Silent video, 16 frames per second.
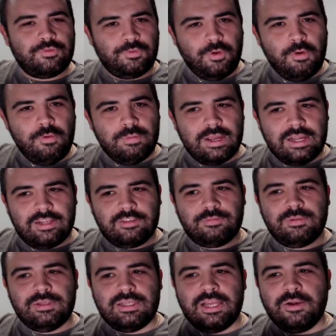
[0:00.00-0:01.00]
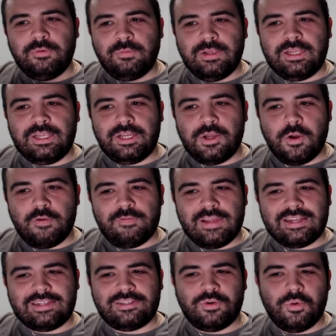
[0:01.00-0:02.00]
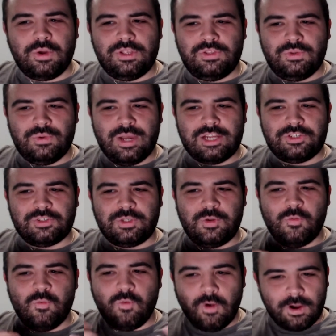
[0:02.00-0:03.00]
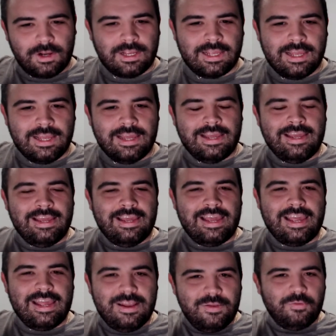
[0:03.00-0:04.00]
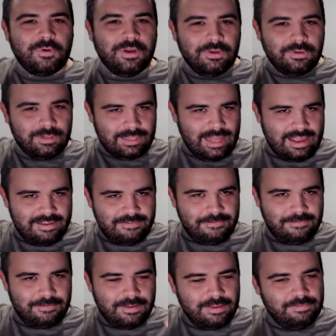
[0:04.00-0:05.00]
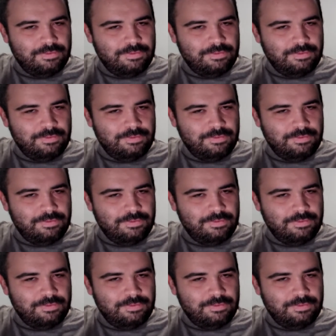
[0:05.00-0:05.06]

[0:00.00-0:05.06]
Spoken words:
romance, but they don't really know if that's going to actually work in real life, if